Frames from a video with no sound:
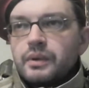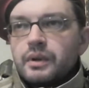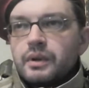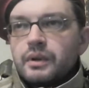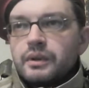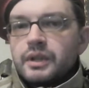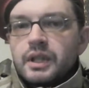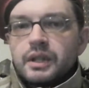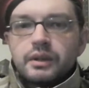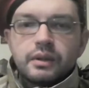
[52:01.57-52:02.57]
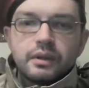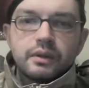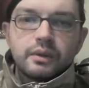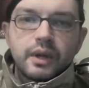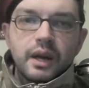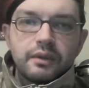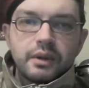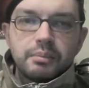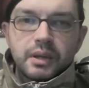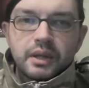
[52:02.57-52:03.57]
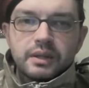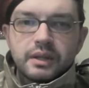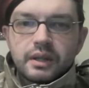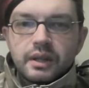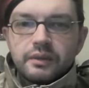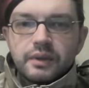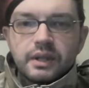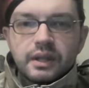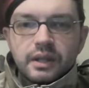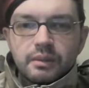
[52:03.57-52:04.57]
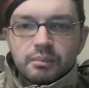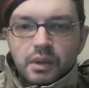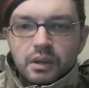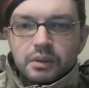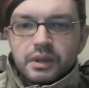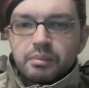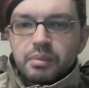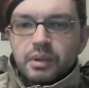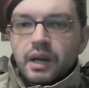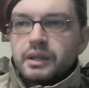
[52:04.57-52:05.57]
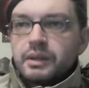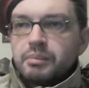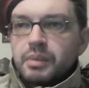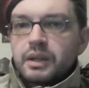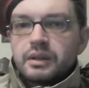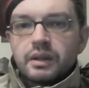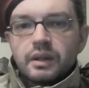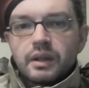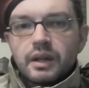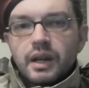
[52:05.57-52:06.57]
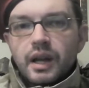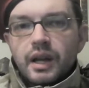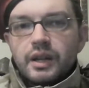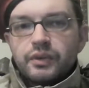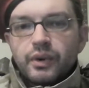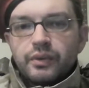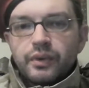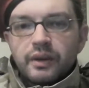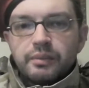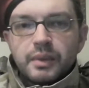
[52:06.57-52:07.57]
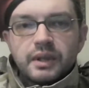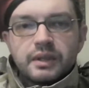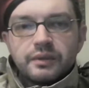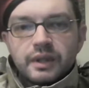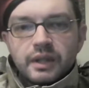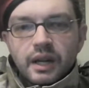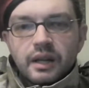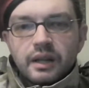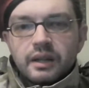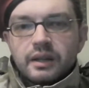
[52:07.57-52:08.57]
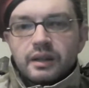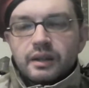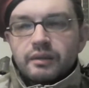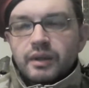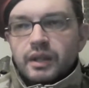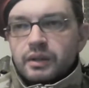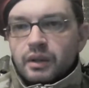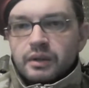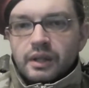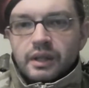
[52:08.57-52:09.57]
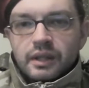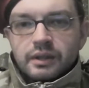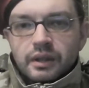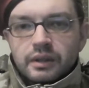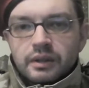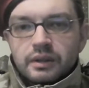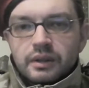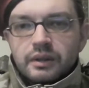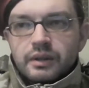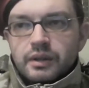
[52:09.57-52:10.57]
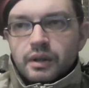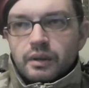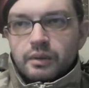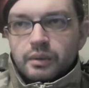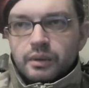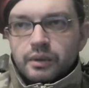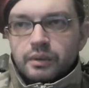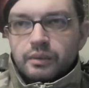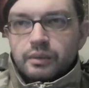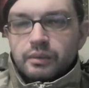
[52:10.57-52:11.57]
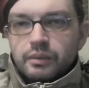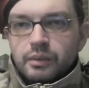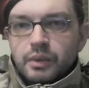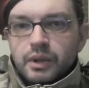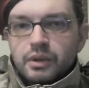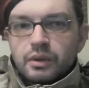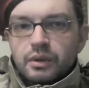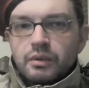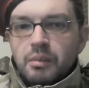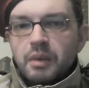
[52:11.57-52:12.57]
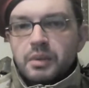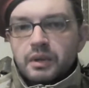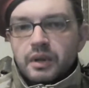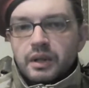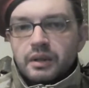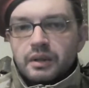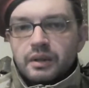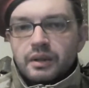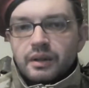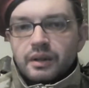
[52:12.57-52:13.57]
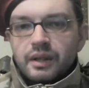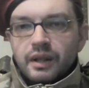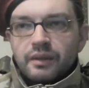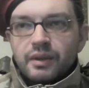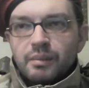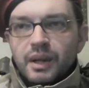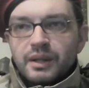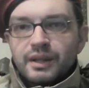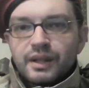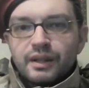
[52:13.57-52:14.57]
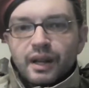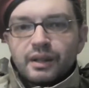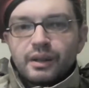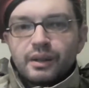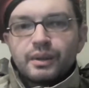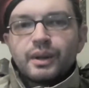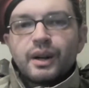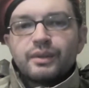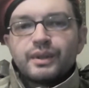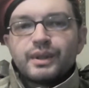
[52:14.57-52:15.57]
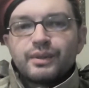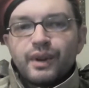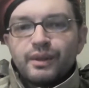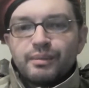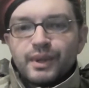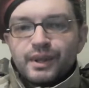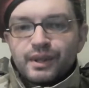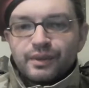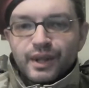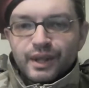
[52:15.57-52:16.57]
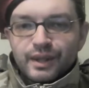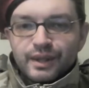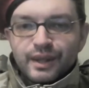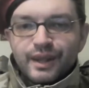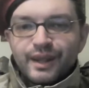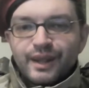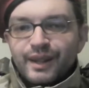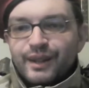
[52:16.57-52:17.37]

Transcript: For that, every person, even the most bright person, is for 5 minutes of a day a total idiot. So we should remember it, that everybody is entitled to have these 5 minutes of idiocy